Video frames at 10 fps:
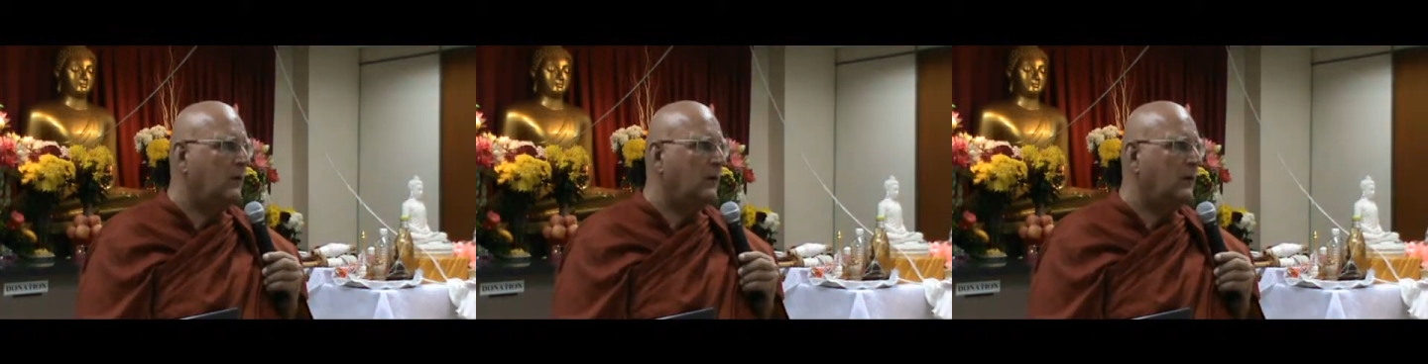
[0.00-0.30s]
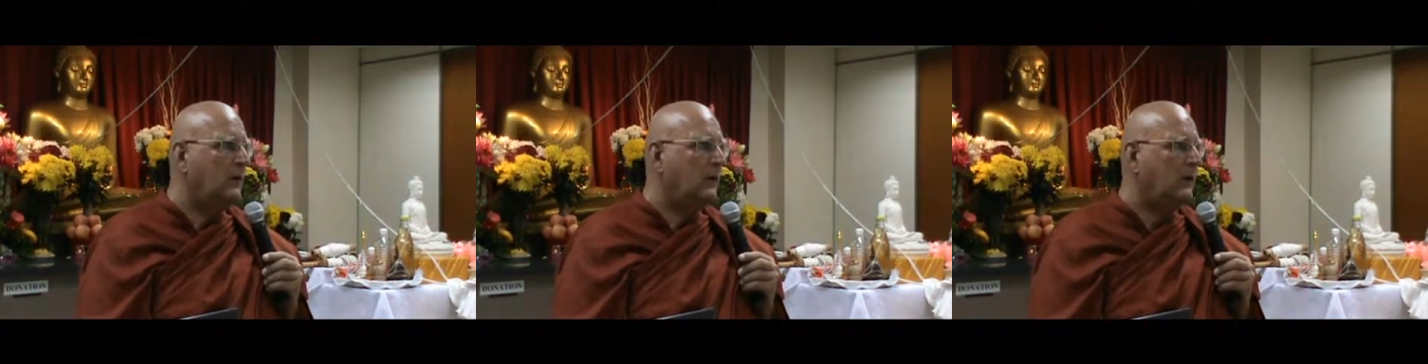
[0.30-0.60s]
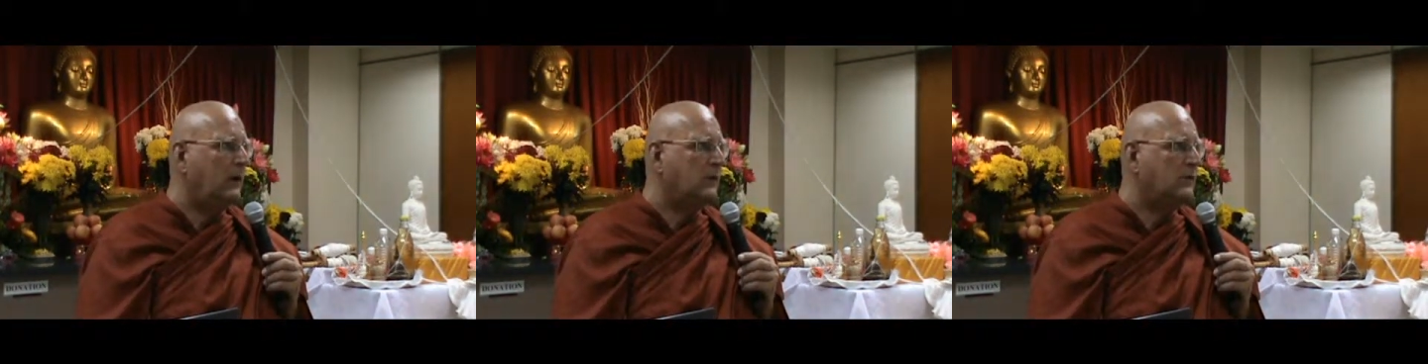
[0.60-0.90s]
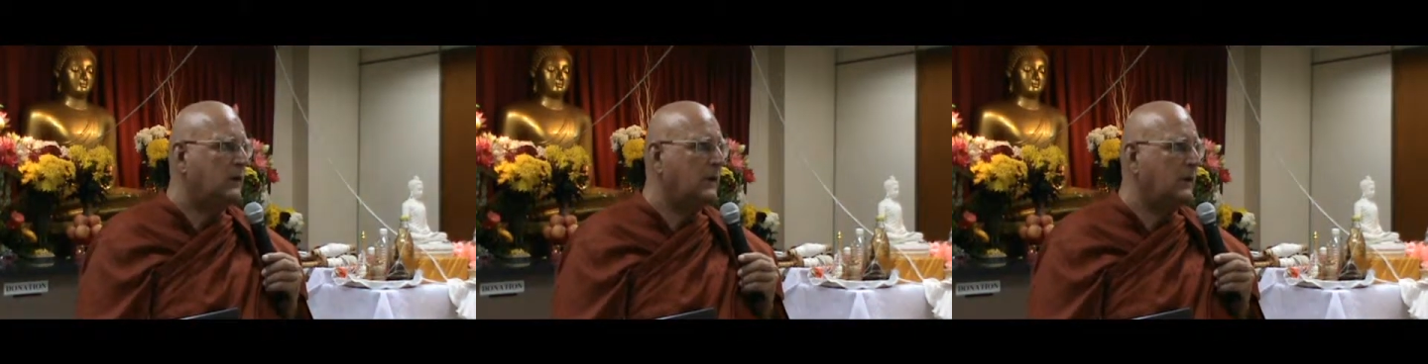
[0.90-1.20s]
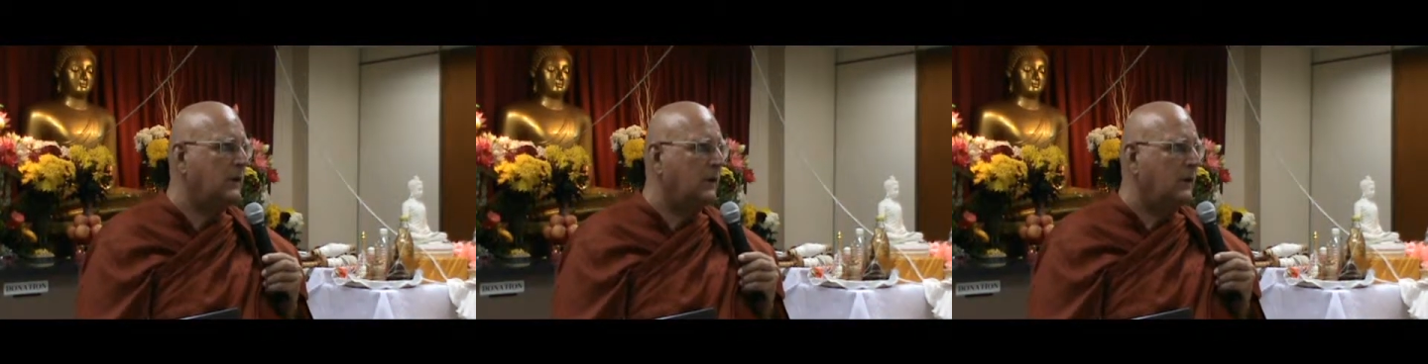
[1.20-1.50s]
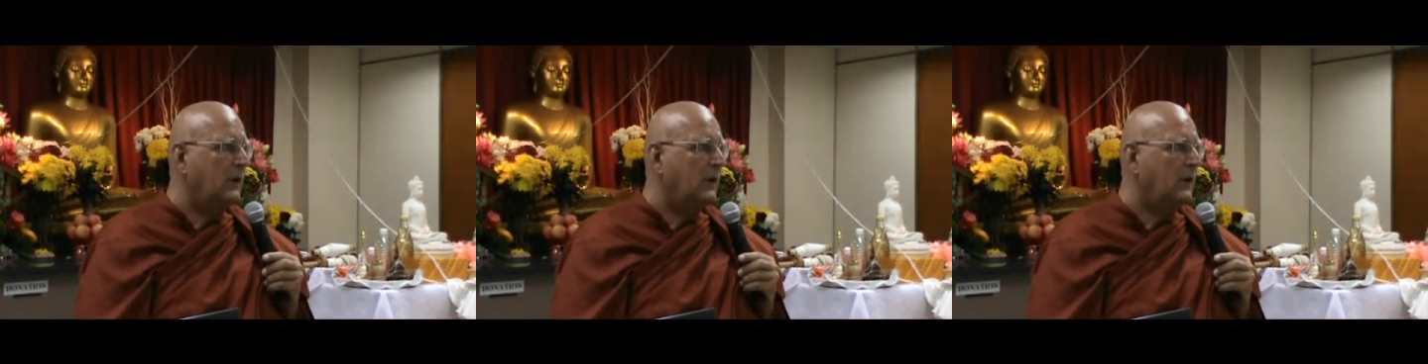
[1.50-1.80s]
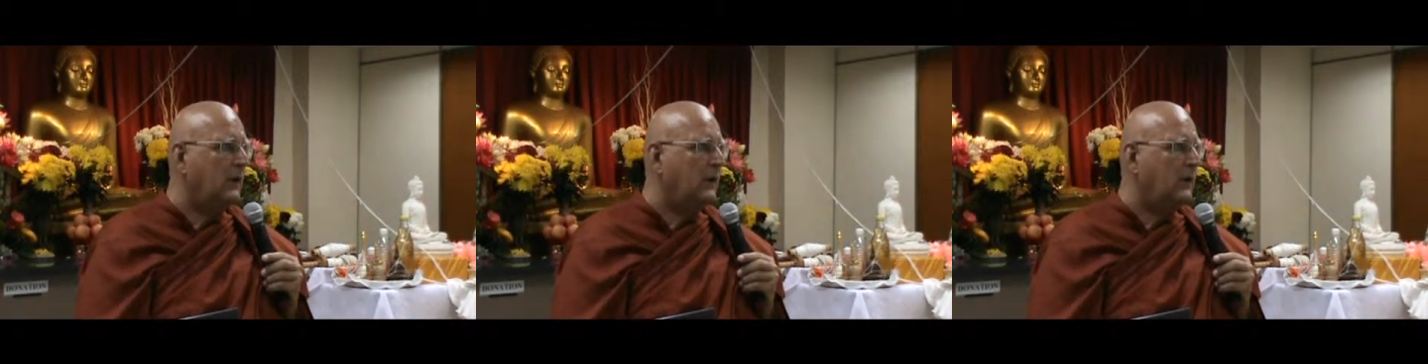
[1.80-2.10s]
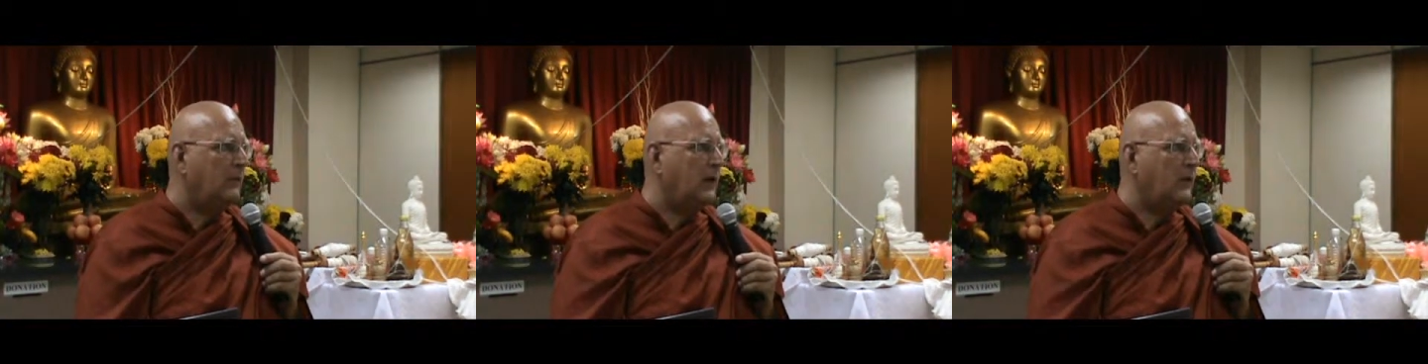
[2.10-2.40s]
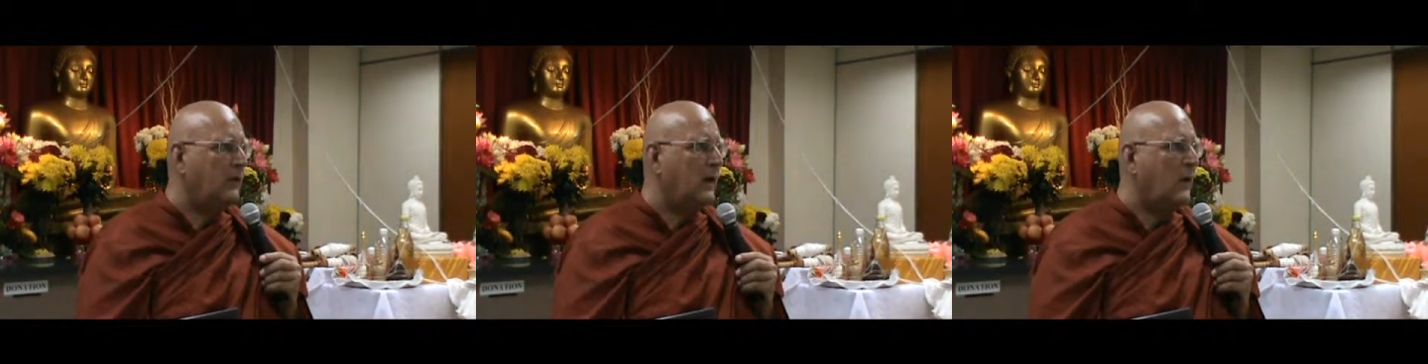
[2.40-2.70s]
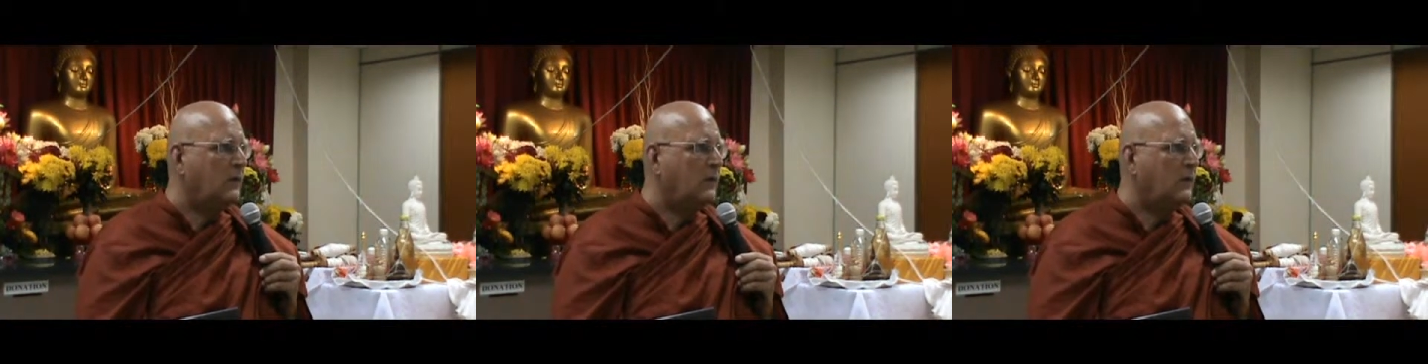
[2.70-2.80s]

were actually about